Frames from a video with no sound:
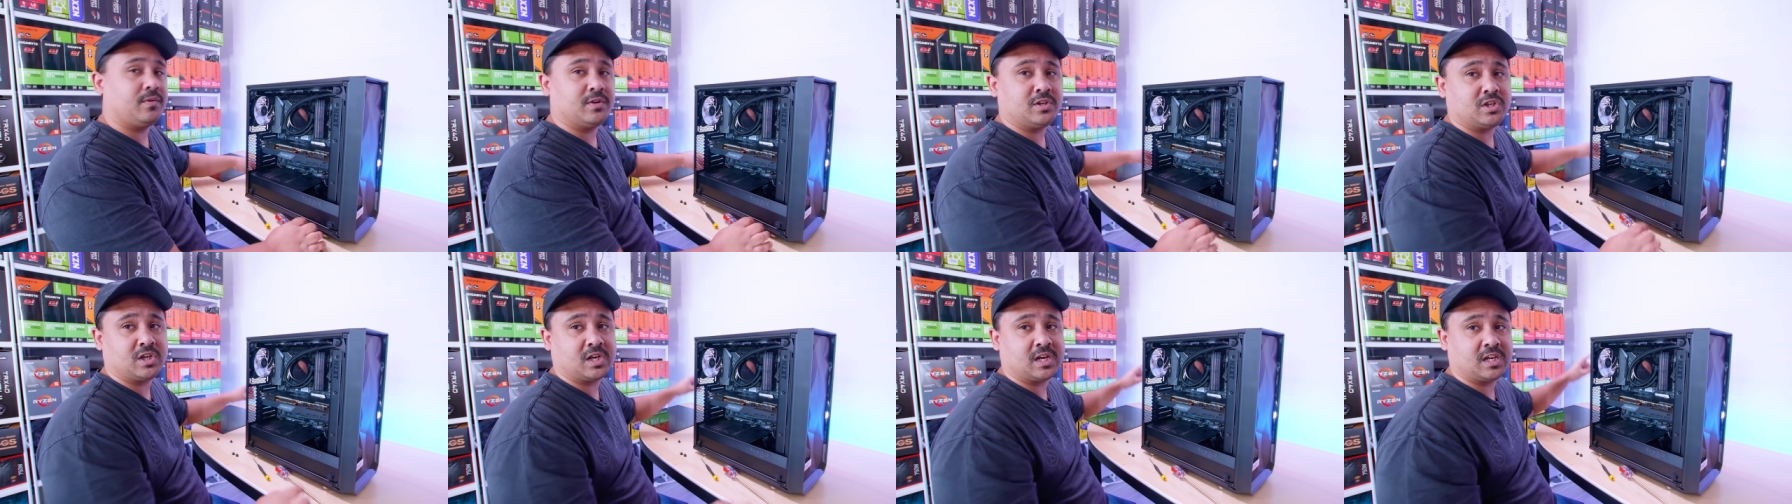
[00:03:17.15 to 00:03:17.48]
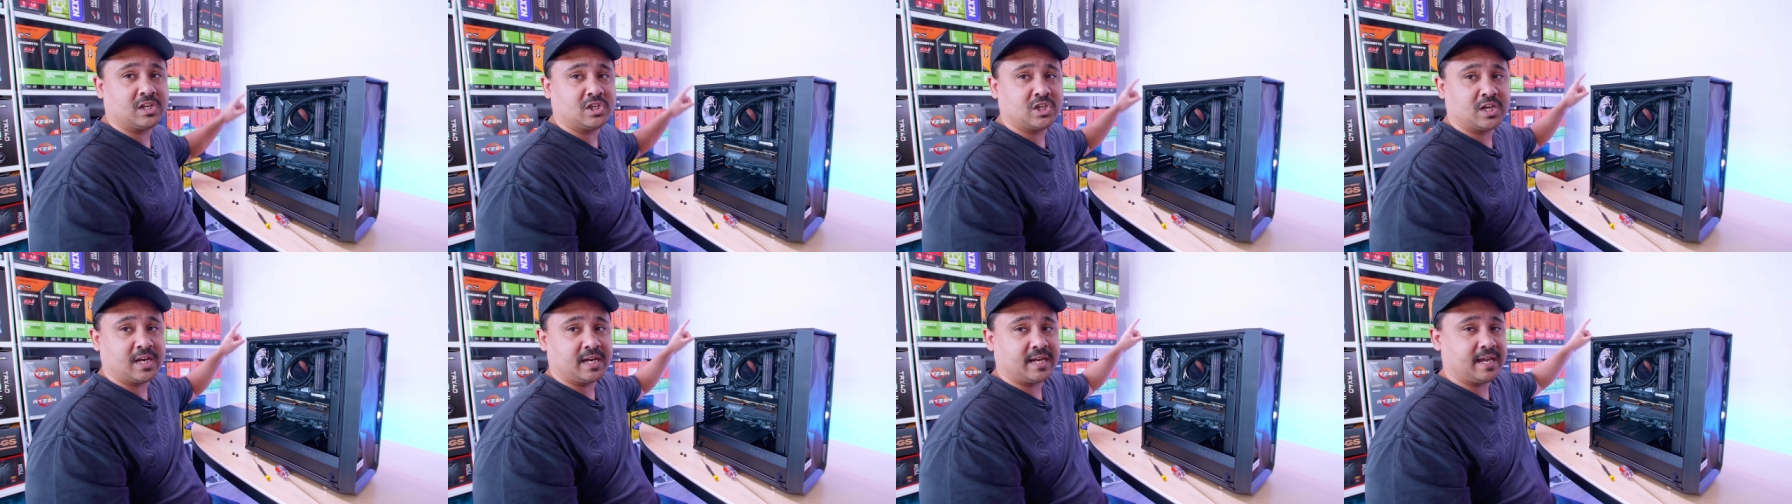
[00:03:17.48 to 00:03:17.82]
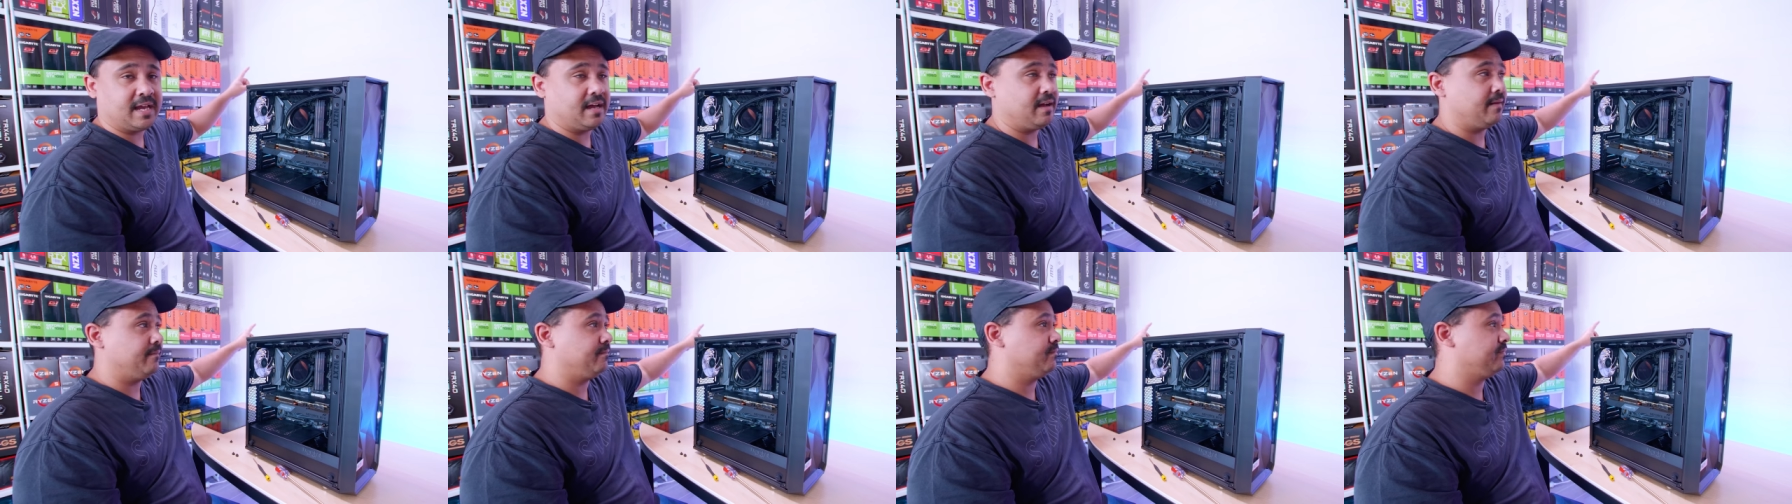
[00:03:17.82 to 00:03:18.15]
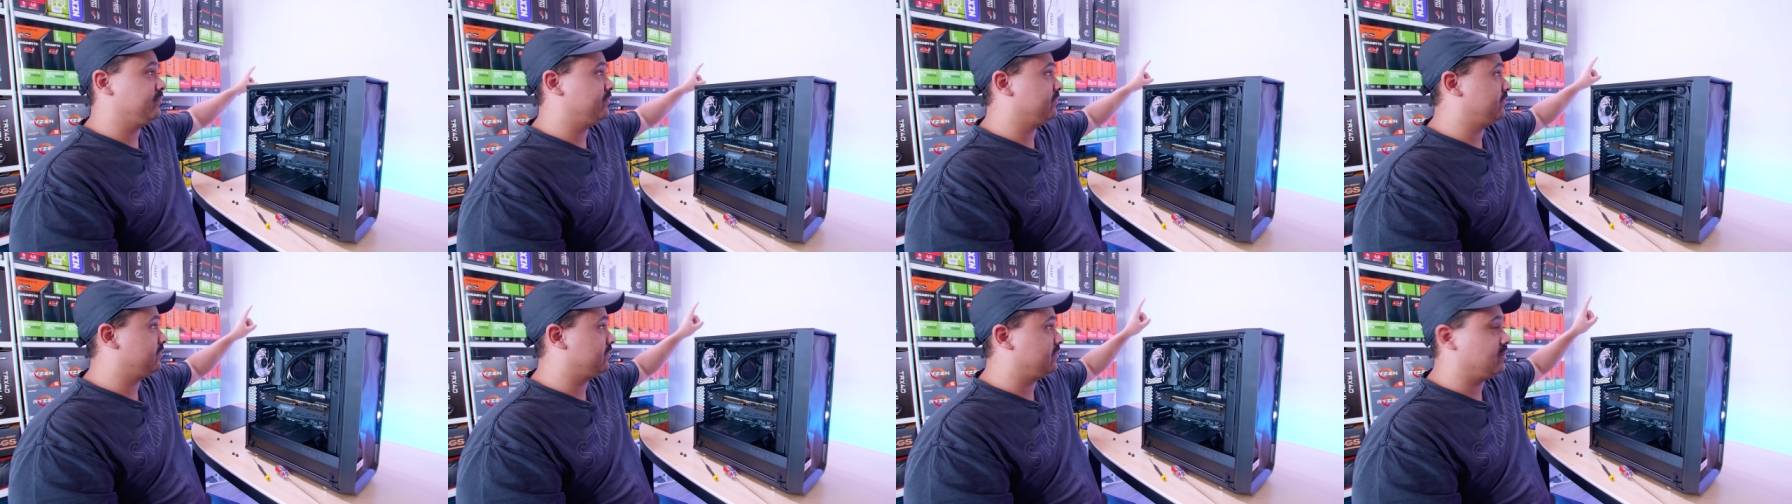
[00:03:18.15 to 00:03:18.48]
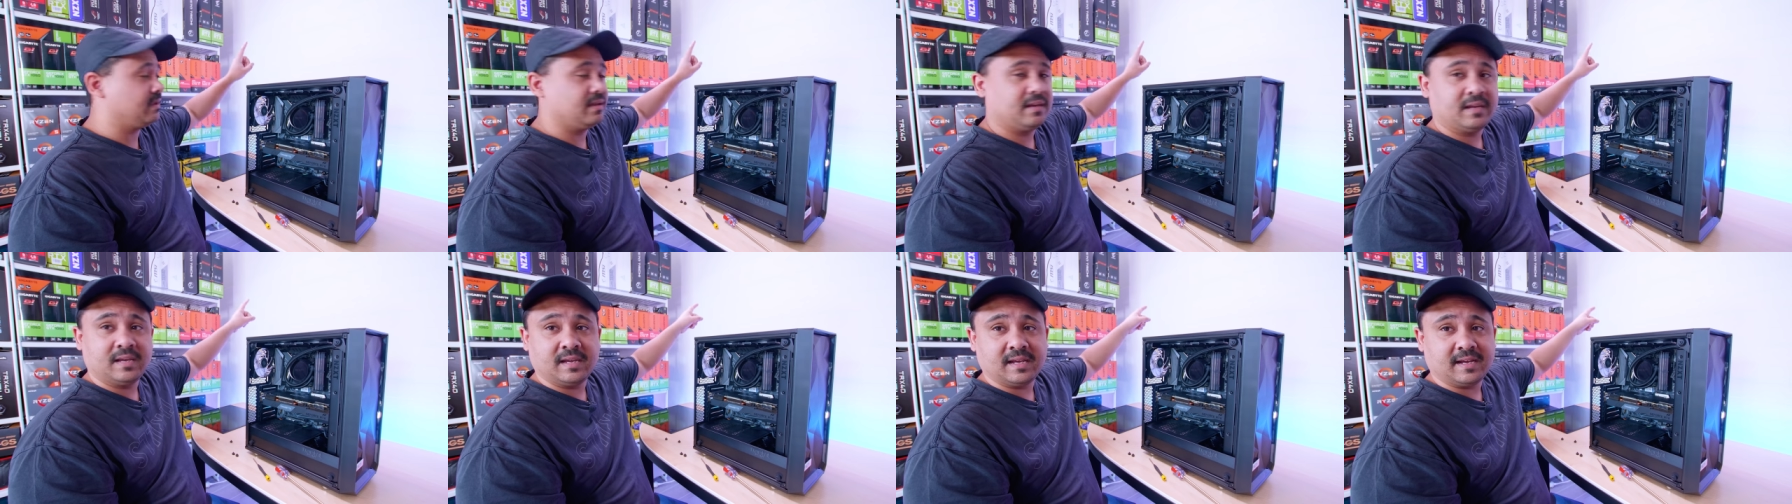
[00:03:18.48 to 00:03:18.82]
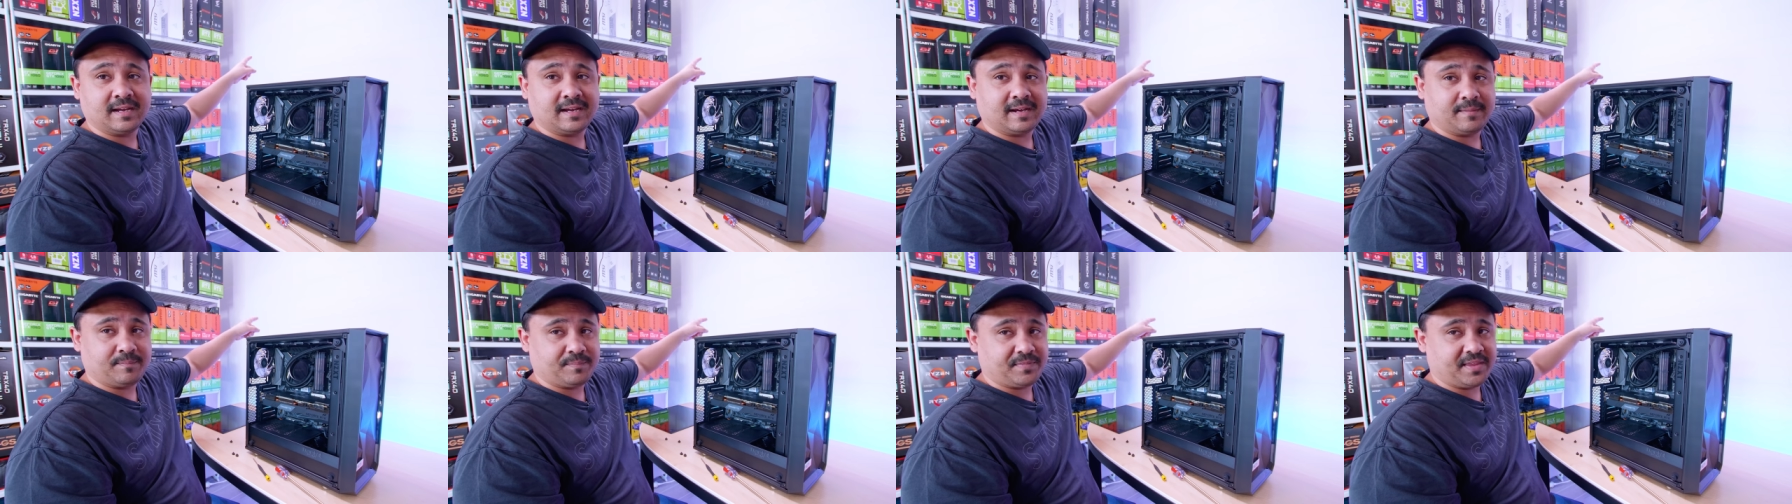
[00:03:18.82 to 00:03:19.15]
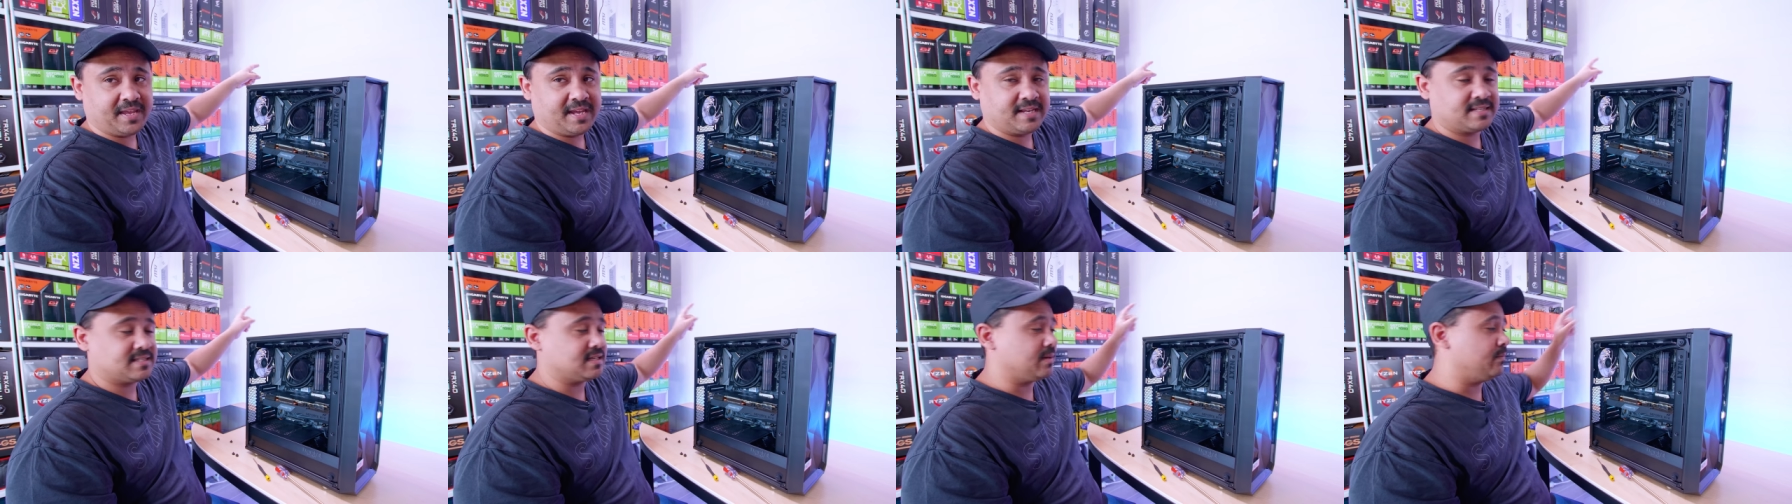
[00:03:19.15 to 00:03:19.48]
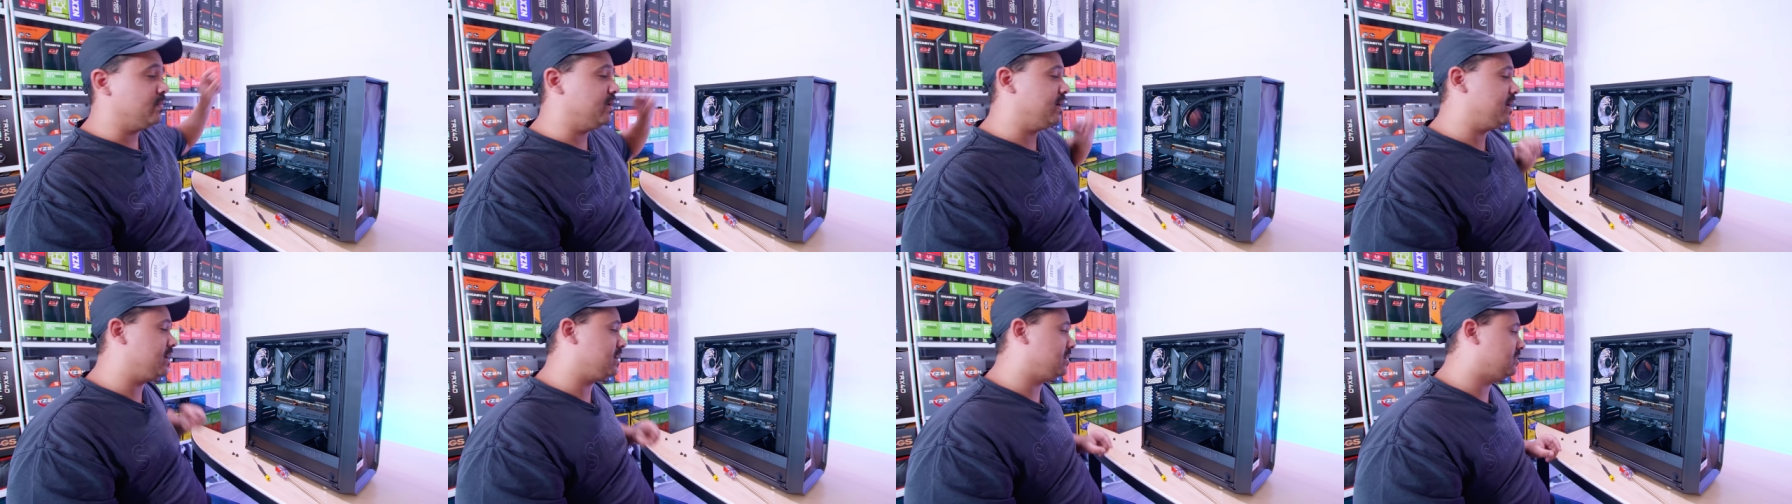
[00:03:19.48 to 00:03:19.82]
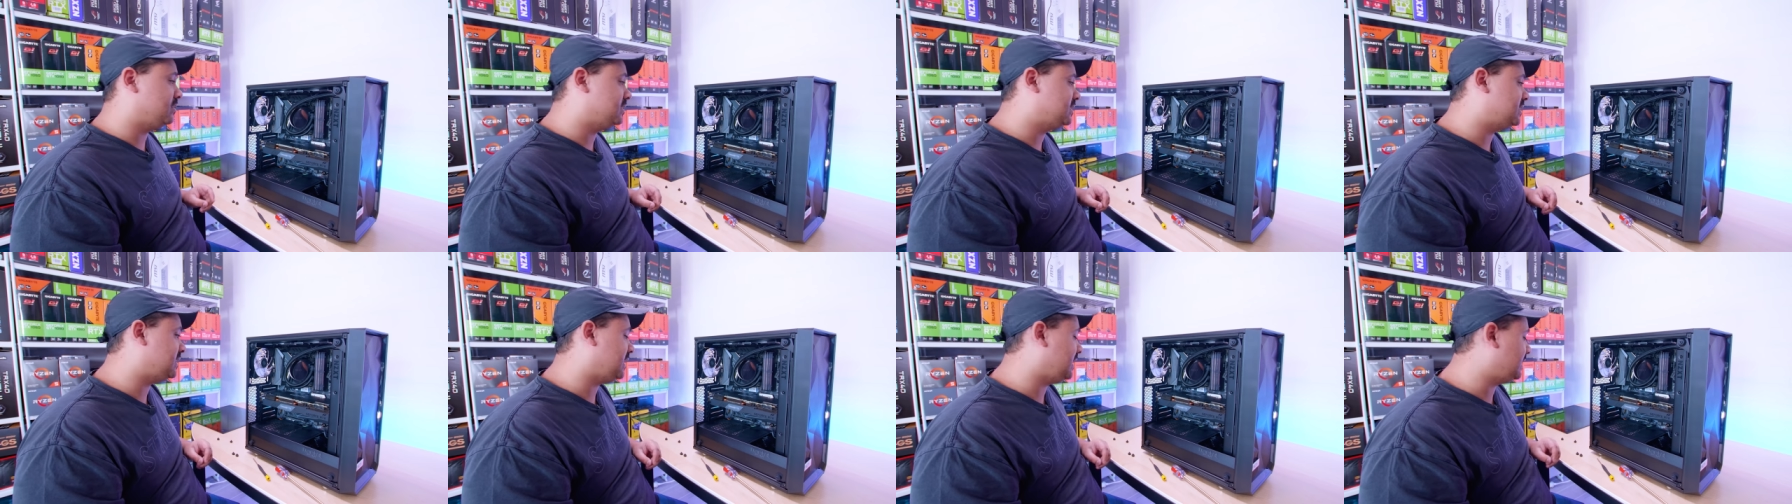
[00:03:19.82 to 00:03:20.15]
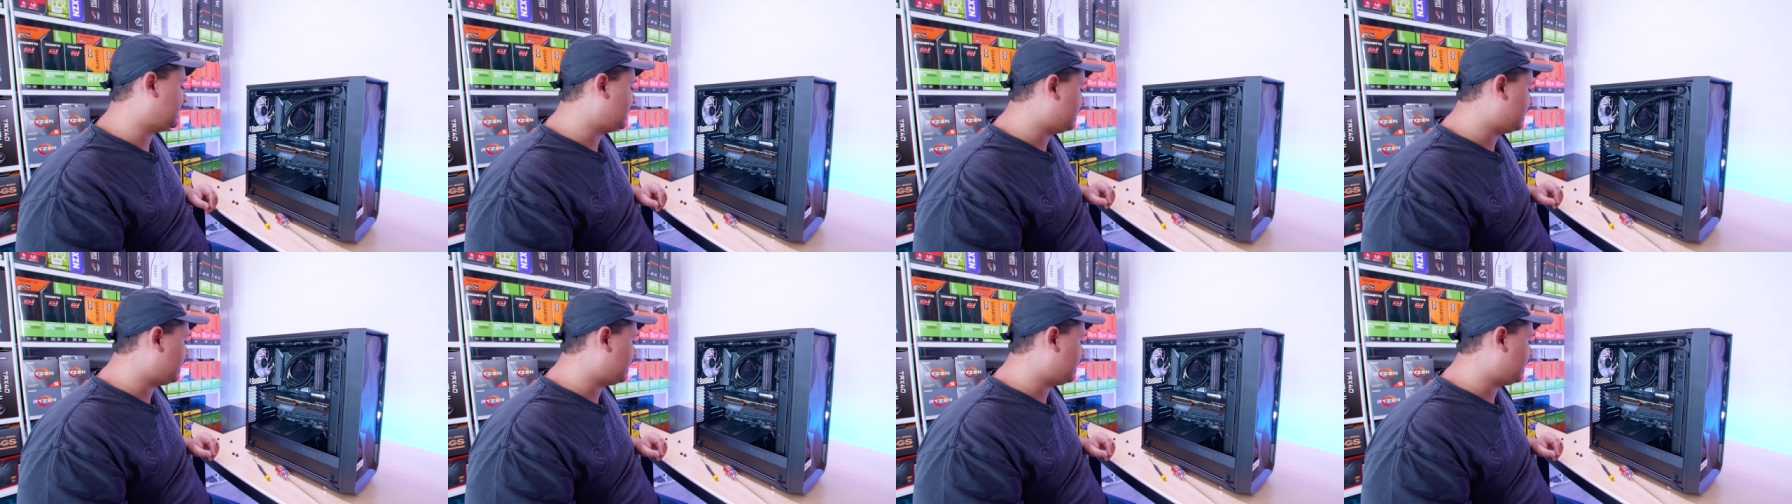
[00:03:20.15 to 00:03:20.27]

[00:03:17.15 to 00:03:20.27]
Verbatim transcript: which you can check out up there somewhere, you'll see